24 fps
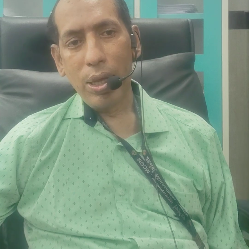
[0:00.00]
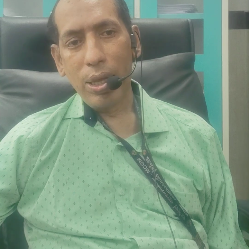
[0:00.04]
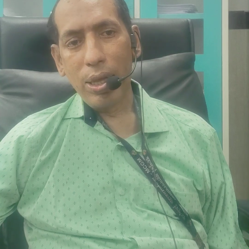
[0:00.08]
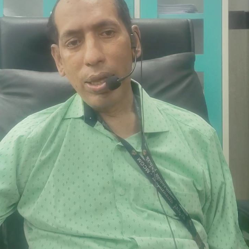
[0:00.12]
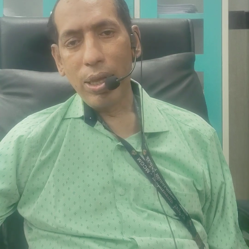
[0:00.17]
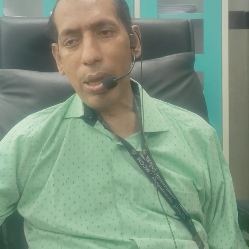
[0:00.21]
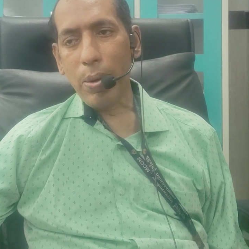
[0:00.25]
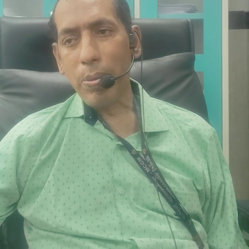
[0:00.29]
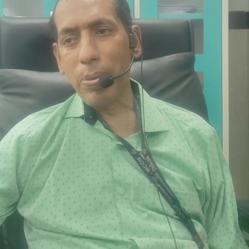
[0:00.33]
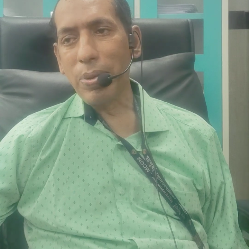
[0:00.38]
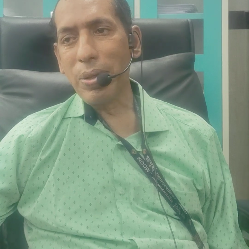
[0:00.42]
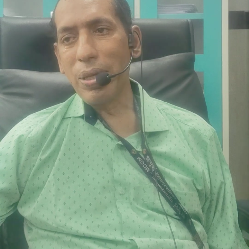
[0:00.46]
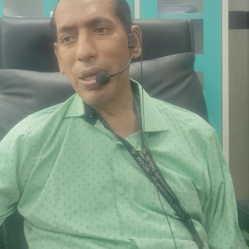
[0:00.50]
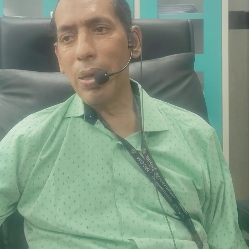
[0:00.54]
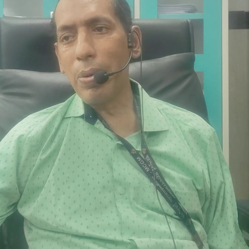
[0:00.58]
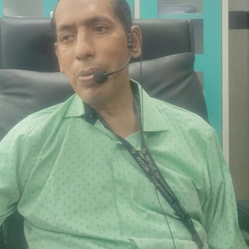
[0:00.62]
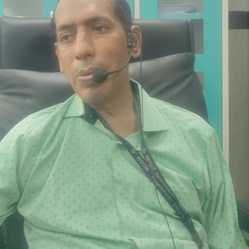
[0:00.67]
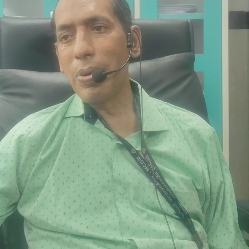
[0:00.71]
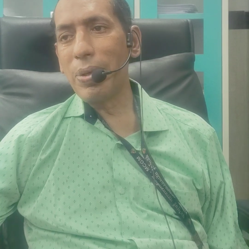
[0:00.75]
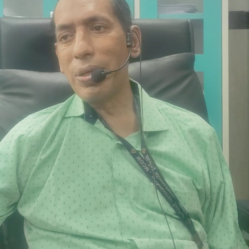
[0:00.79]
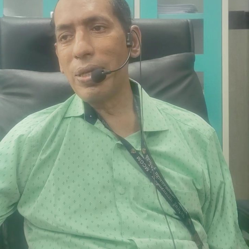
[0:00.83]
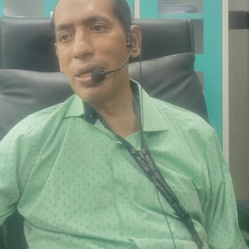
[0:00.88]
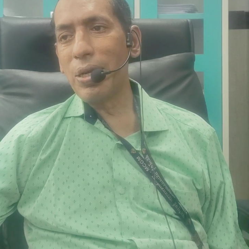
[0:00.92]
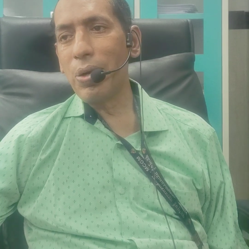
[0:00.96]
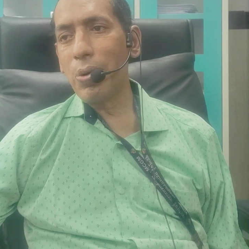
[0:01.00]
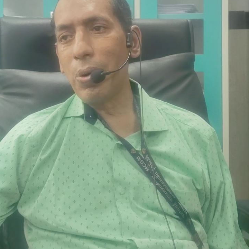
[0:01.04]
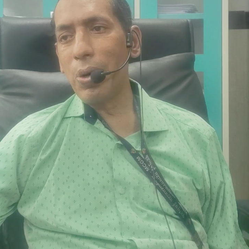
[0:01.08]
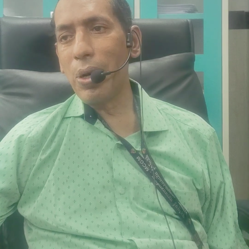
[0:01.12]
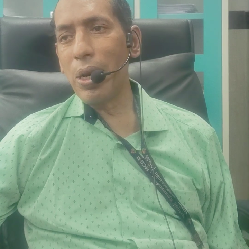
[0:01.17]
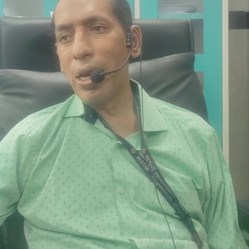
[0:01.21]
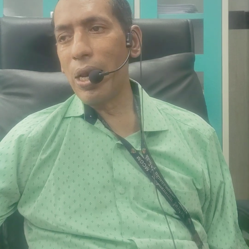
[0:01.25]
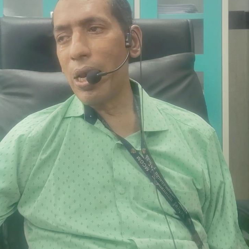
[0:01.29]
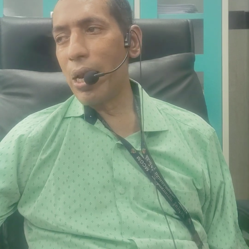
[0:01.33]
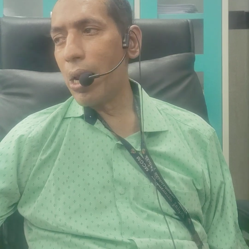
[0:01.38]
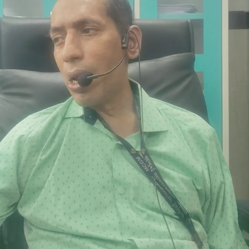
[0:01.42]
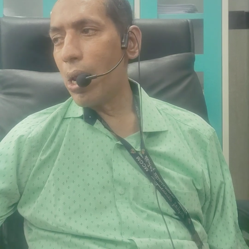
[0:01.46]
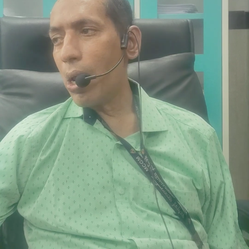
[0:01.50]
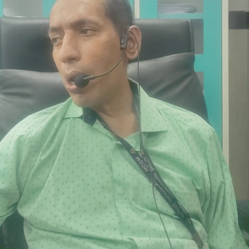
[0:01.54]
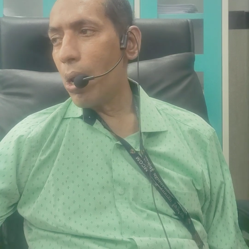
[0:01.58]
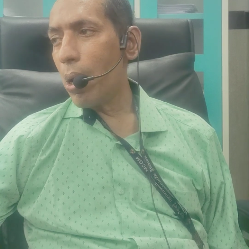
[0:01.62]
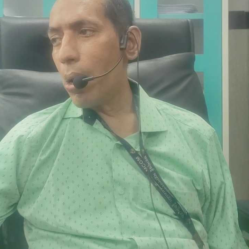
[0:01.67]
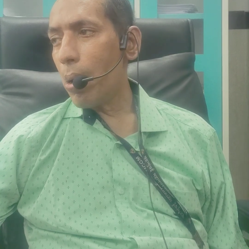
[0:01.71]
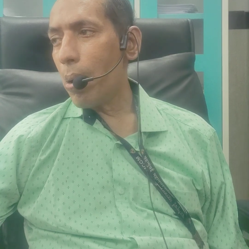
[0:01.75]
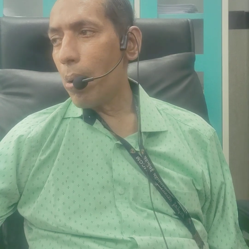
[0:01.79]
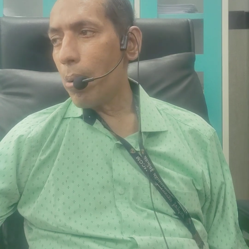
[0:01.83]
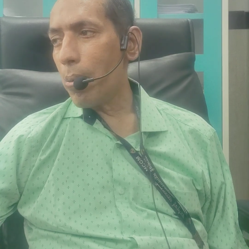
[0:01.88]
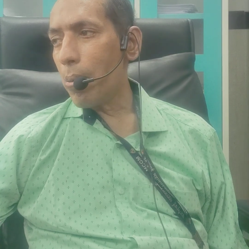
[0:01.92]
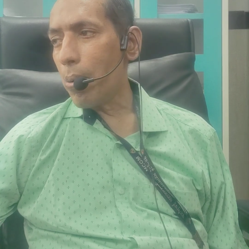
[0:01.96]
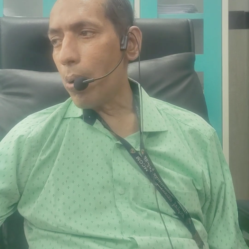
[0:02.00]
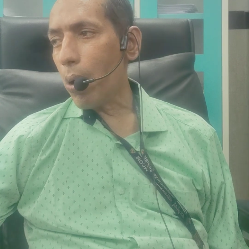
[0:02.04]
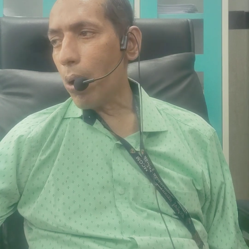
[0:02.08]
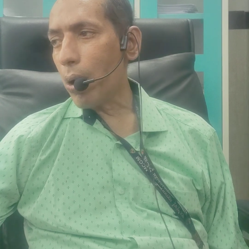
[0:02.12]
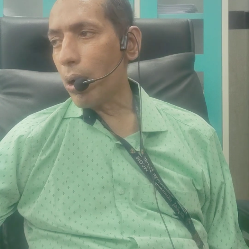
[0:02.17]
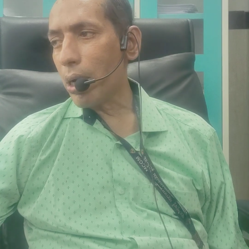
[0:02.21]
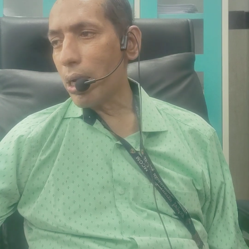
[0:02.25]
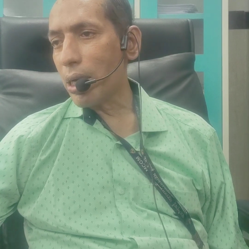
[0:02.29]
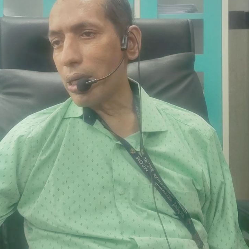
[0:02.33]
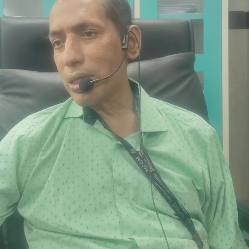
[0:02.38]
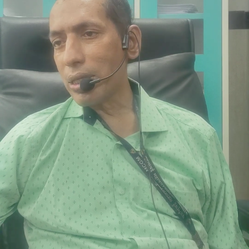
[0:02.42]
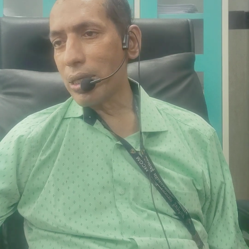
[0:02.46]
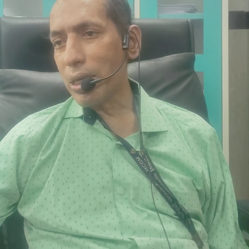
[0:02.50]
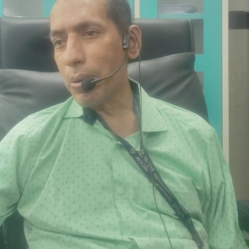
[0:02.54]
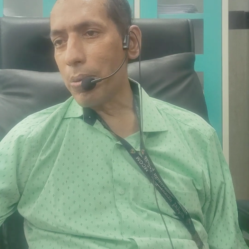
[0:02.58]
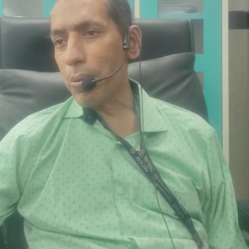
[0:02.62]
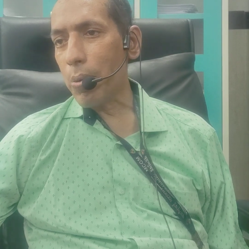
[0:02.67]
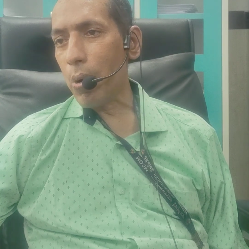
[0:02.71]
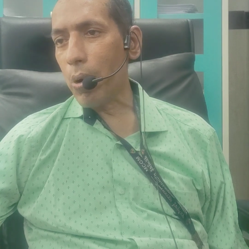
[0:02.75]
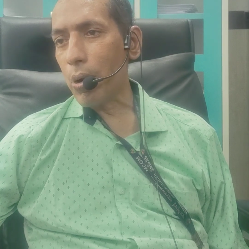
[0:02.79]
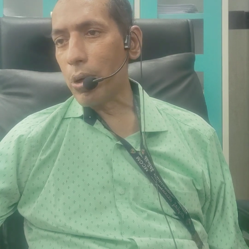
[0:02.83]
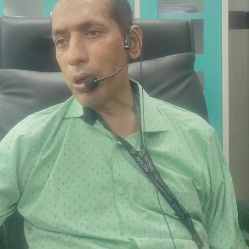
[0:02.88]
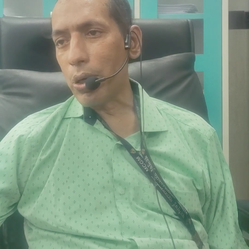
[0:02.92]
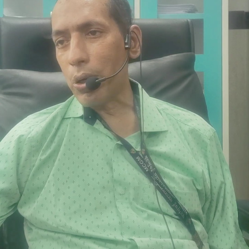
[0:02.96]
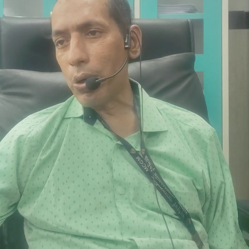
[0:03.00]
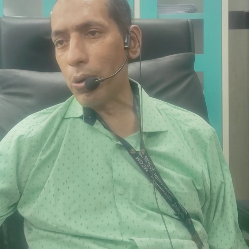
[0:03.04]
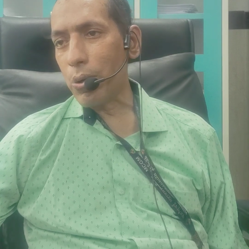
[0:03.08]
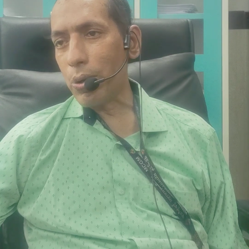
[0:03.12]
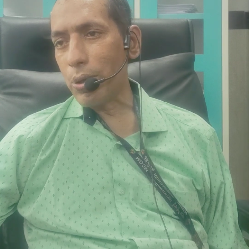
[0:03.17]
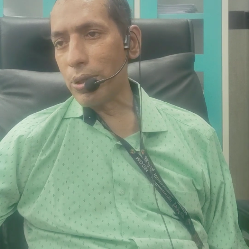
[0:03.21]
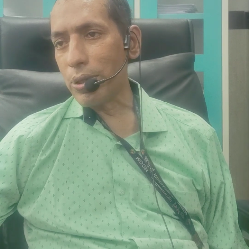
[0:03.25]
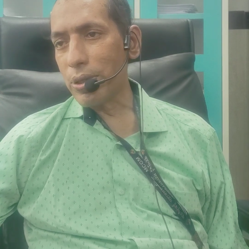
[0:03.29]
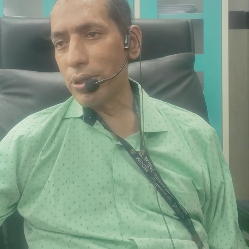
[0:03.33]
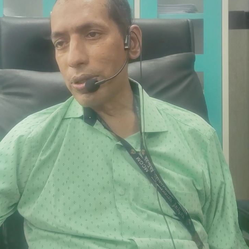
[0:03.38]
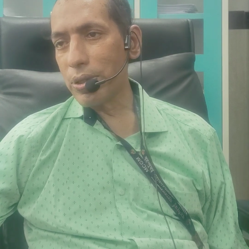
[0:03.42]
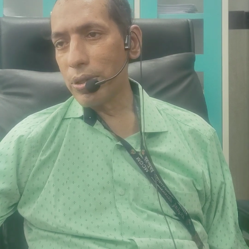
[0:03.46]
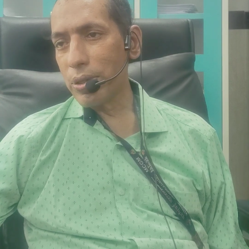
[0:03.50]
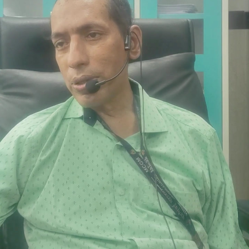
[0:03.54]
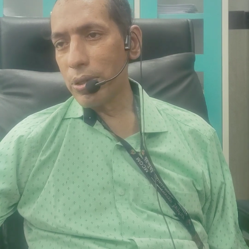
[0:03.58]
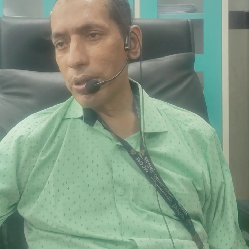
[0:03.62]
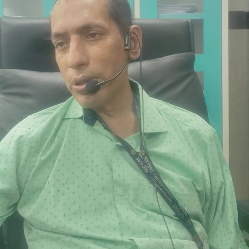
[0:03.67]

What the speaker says: That means they are present only in bronchus and bronchioles.